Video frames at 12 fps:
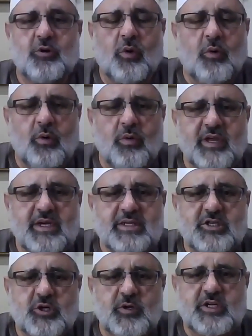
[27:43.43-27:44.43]
all
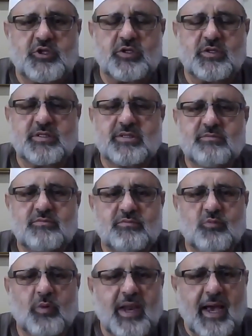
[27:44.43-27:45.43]
these creatures,
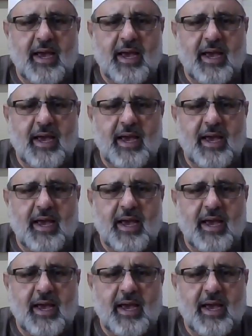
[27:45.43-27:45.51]
one